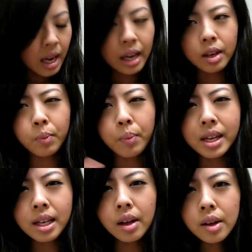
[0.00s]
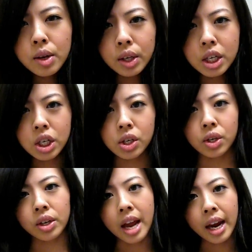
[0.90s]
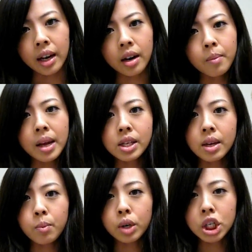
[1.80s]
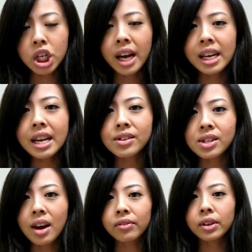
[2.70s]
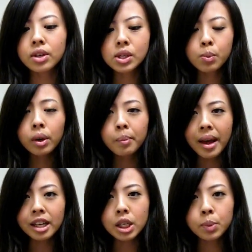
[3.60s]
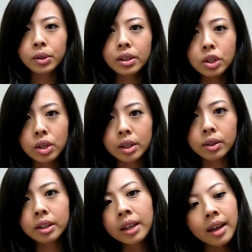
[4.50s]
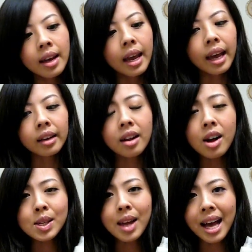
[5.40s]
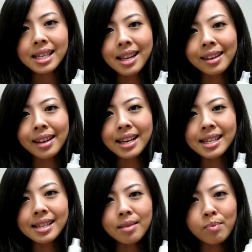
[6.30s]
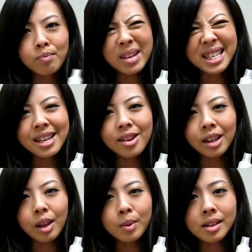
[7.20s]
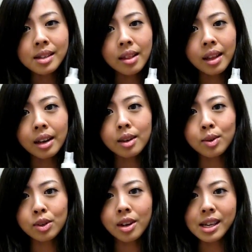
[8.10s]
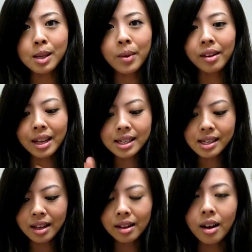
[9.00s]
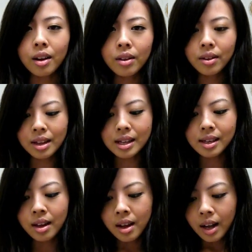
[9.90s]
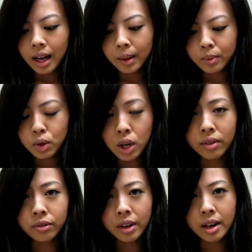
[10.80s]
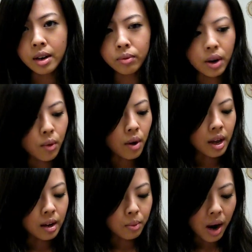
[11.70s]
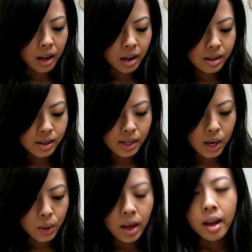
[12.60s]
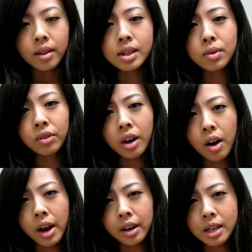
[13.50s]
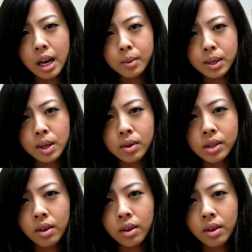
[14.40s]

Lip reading: It basically nourishes your hair, it makes it more shiny and softer, just more manageable in general. And it also has that nice minty eucalyptus scent that I told you guys about that's in all of these Frieda Awakening products. So this is for all hair types too.